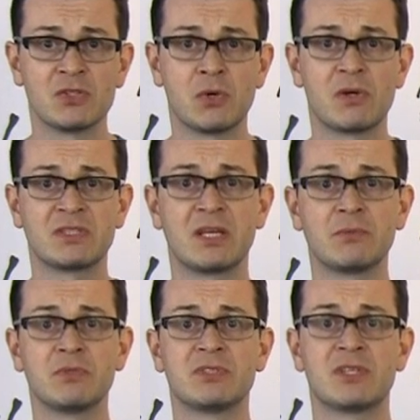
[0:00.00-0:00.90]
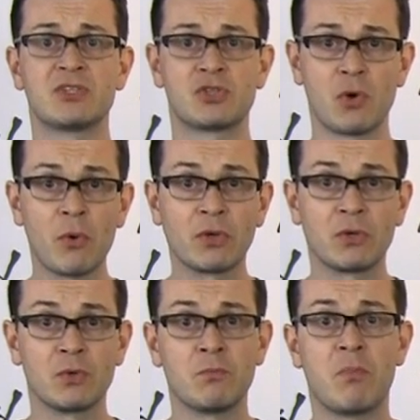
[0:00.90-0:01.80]
so I start will start
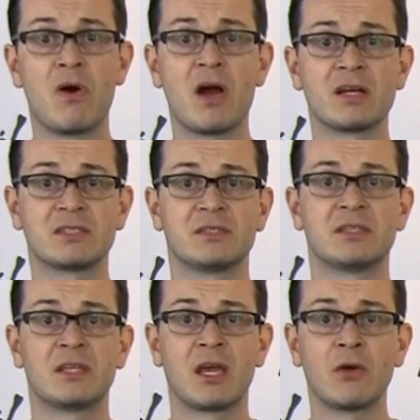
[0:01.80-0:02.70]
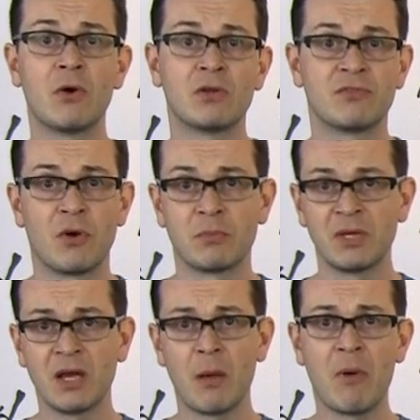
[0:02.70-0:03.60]
showing you parts that I got
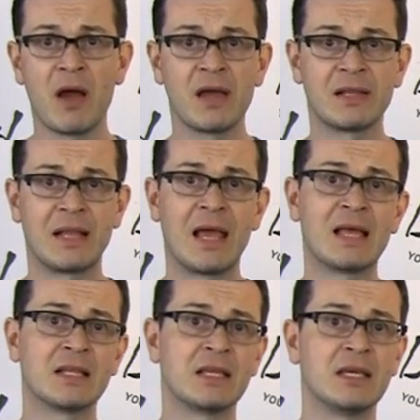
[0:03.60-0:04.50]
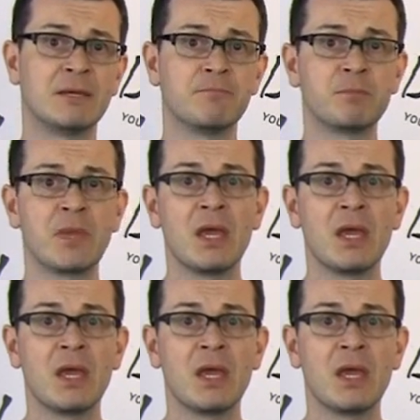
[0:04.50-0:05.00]
from Gigabyte, Lian Li